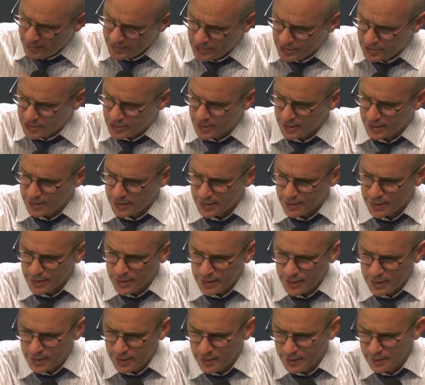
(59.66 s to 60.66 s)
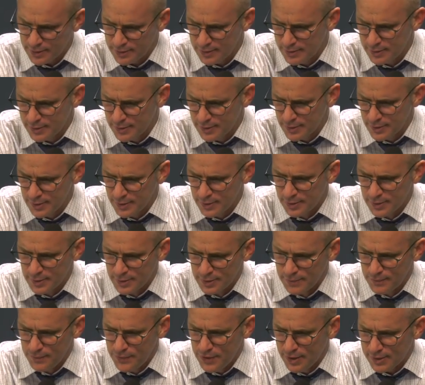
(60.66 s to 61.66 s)
know, I just think it.
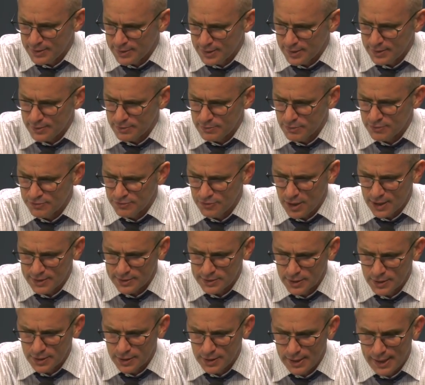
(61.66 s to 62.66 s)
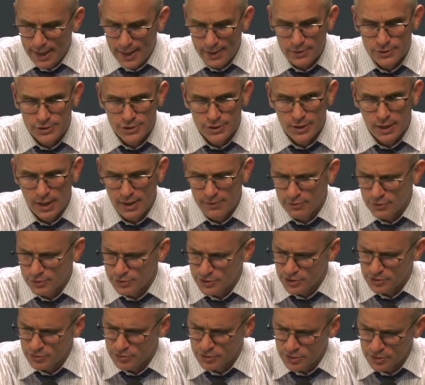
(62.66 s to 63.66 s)
You know, I think it reflected in the energy level. It
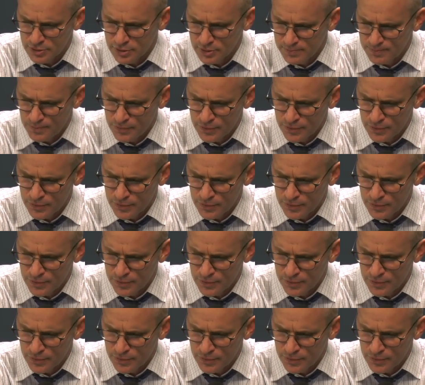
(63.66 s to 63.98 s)
just was